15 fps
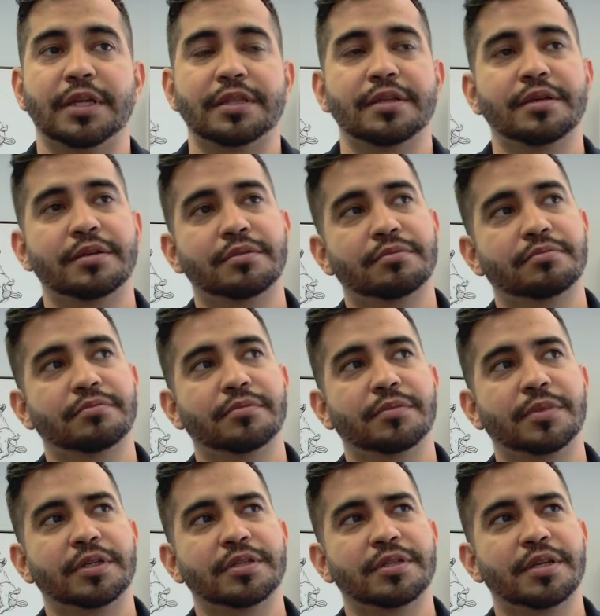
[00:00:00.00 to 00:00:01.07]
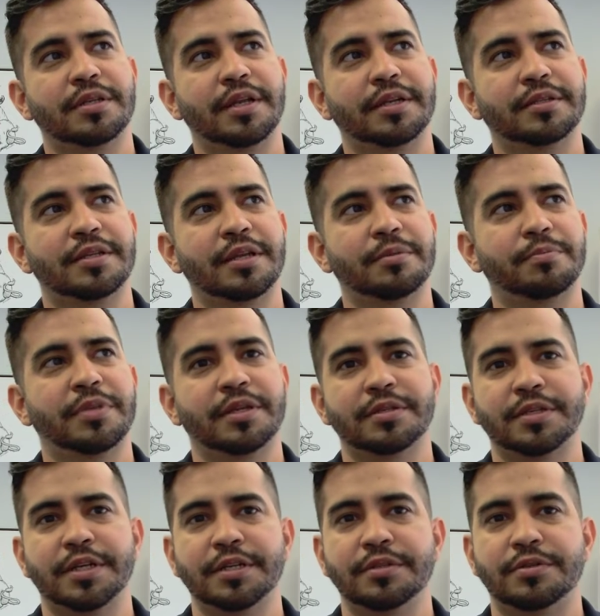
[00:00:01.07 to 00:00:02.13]
think he said 10 plus
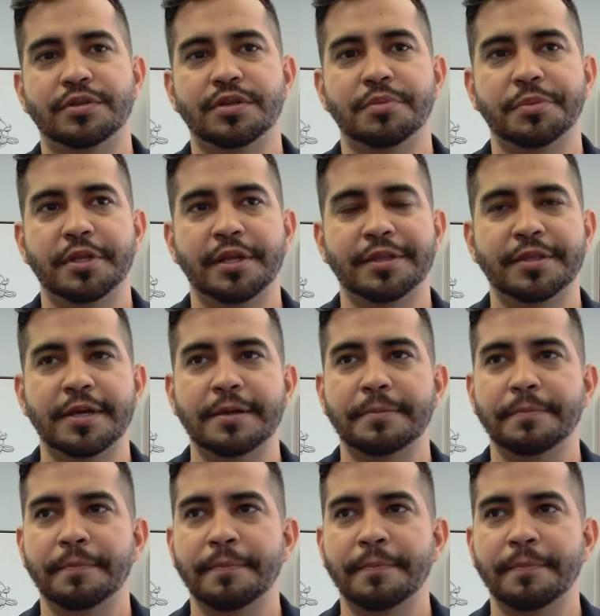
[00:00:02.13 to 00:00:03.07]
kids or something like that.